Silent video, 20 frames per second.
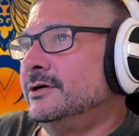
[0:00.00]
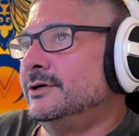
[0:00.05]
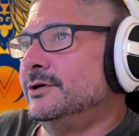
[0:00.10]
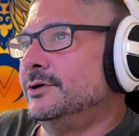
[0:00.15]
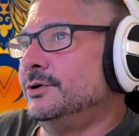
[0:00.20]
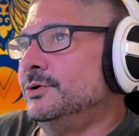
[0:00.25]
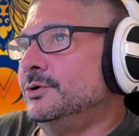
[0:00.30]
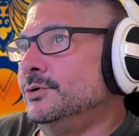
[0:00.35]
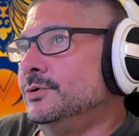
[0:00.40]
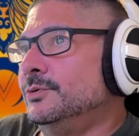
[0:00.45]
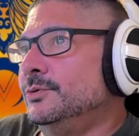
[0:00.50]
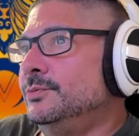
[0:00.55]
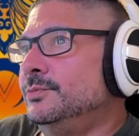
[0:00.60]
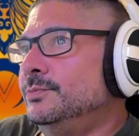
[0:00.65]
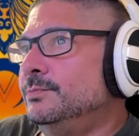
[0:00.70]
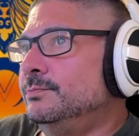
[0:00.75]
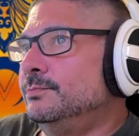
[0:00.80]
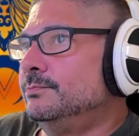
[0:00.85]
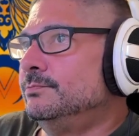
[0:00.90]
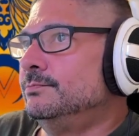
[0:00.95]
who
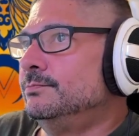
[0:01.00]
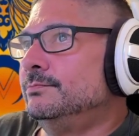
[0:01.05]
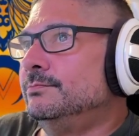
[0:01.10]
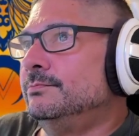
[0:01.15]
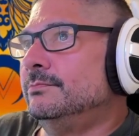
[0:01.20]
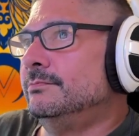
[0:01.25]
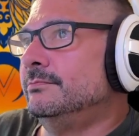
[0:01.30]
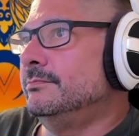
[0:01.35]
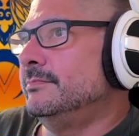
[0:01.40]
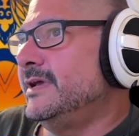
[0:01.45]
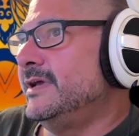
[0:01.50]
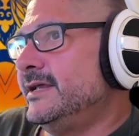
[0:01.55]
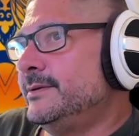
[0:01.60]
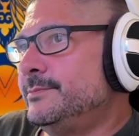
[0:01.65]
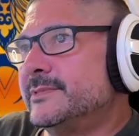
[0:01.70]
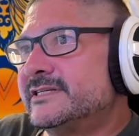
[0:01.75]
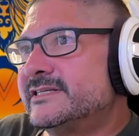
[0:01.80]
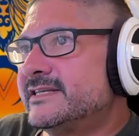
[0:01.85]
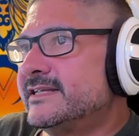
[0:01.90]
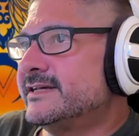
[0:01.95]
made
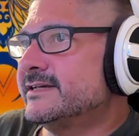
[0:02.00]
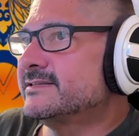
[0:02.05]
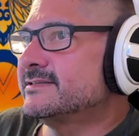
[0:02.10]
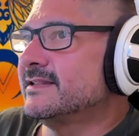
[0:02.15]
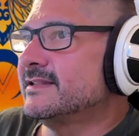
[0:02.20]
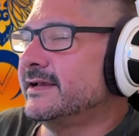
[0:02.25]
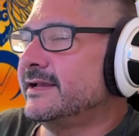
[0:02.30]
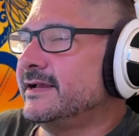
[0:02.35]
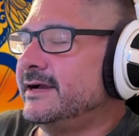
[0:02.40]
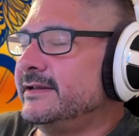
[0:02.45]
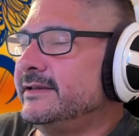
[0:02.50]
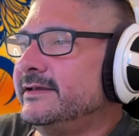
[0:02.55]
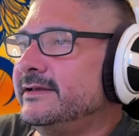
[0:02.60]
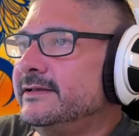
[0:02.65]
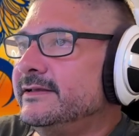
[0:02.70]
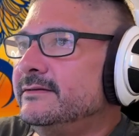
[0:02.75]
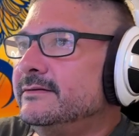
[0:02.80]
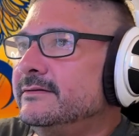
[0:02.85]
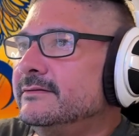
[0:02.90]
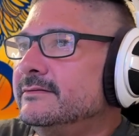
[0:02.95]
mistakes like I
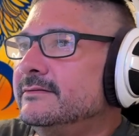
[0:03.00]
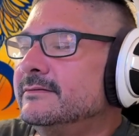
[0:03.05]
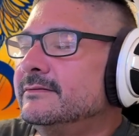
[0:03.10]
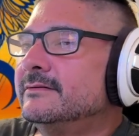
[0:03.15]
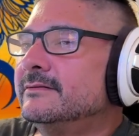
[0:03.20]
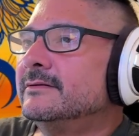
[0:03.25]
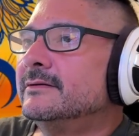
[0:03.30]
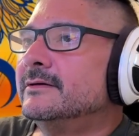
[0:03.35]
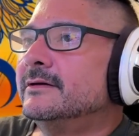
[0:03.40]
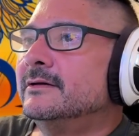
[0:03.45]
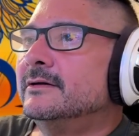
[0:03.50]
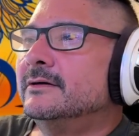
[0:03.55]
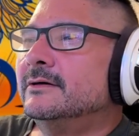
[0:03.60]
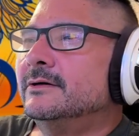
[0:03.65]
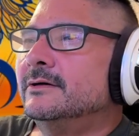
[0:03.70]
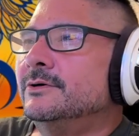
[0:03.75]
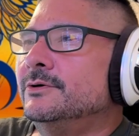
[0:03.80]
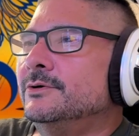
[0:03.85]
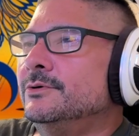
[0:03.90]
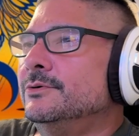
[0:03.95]
did,
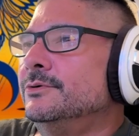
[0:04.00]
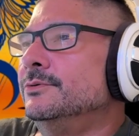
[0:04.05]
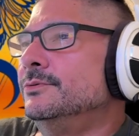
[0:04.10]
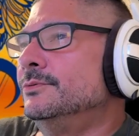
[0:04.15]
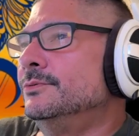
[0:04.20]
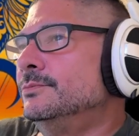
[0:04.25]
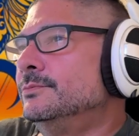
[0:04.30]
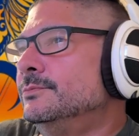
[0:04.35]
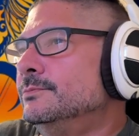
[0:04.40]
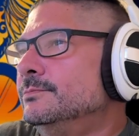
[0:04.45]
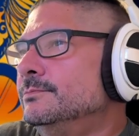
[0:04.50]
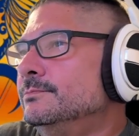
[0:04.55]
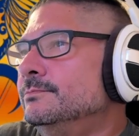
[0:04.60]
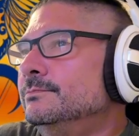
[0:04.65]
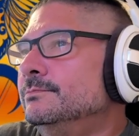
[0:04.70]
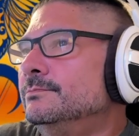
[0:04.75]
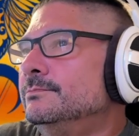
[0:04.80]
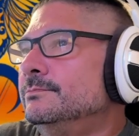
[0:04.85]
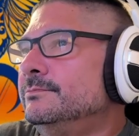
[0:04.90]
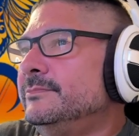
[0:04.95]
who
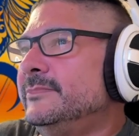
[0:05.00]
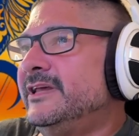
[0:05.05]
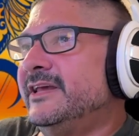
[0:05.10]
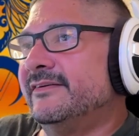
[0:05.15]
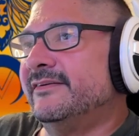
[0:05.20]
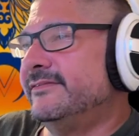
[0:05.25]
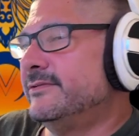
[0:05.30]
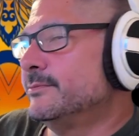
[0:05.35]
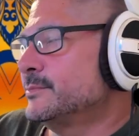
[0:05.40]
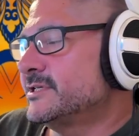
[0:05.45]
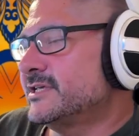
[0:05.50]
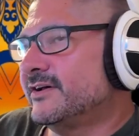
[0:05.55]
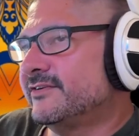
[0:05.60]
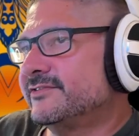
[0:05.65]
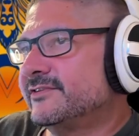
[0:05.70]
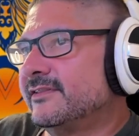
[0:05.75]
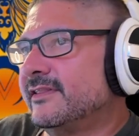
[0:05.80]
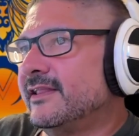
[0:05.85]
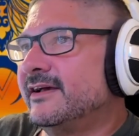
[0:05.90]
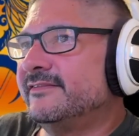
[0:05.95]
give
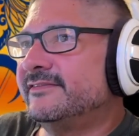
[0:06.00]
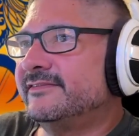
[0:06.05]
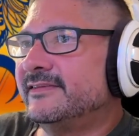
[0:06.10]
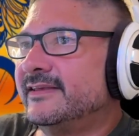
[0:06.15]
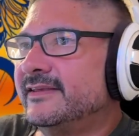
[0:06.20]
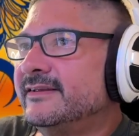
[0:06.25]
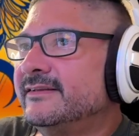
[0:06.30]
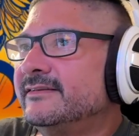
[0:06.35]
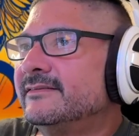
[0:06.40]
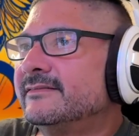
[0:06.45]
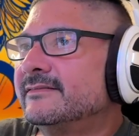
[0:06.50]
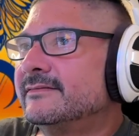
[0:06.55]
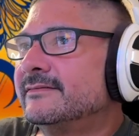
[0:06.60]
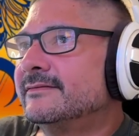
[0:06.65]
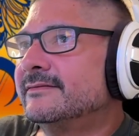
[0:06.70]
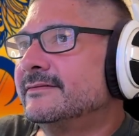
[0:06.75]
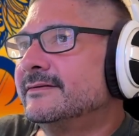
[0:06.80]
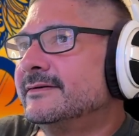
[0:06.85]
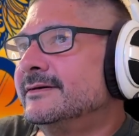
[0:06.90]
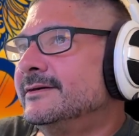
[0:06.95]
themselves a life sentence,
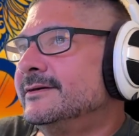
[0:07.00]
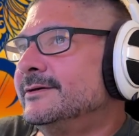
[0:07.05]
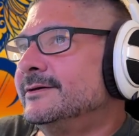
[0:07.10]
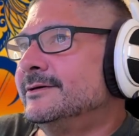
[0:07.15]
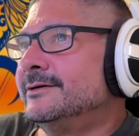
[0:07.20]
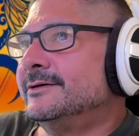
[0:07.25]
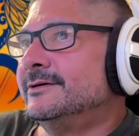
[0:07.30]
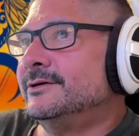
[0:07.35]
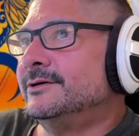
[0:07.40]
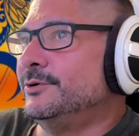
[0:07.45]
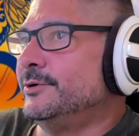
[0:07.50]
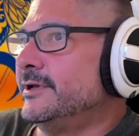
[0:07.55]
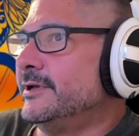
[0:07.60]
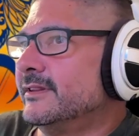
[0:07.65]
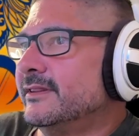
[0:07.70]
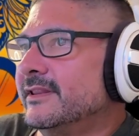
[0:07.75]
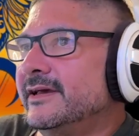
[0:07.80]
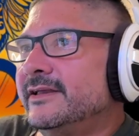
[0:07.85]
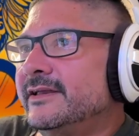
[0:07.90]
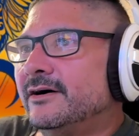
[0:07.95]
who
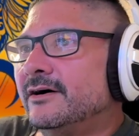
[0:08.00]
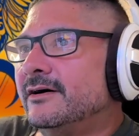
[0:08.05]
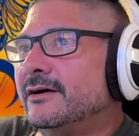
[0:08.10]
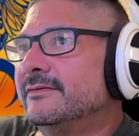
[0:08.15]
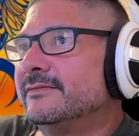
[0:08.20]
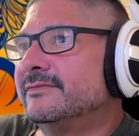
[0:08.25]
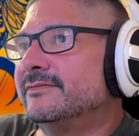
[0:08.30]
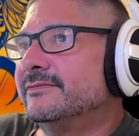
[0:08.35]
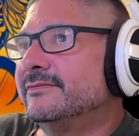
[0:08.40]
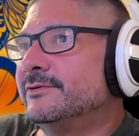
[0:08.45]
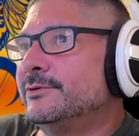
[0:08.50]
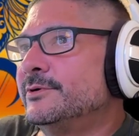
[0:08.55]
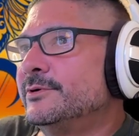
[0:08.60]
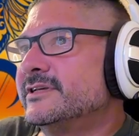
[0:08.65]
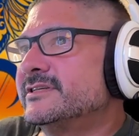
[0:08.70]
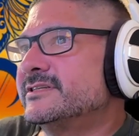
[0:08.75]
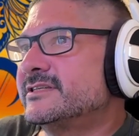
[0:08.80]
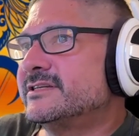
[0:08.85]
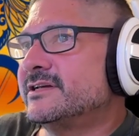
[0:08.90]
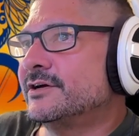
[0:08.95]
get laid off, who
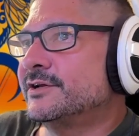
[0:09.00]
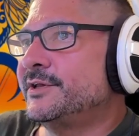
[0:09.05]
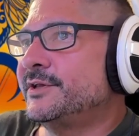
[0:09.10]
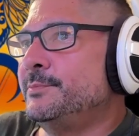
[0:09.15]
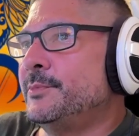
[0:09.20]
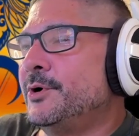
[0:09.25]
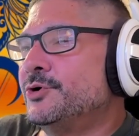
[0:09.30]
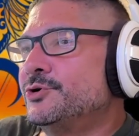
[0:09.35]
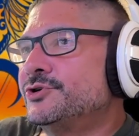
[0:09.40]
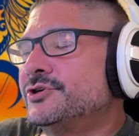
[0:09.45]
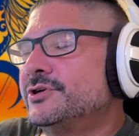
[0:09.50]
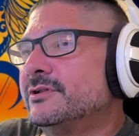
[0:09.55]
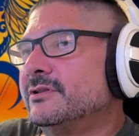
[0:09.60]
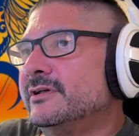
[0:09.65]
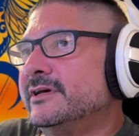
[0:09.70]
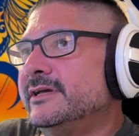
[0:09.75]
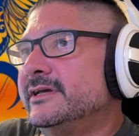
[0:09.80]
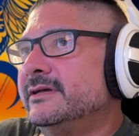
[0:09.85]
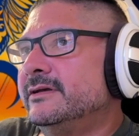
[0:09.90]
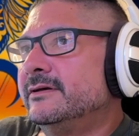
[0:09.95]
get stuck
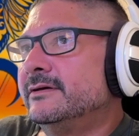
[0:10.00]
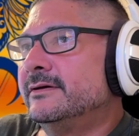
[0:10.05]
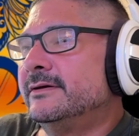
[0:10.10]
emotionally,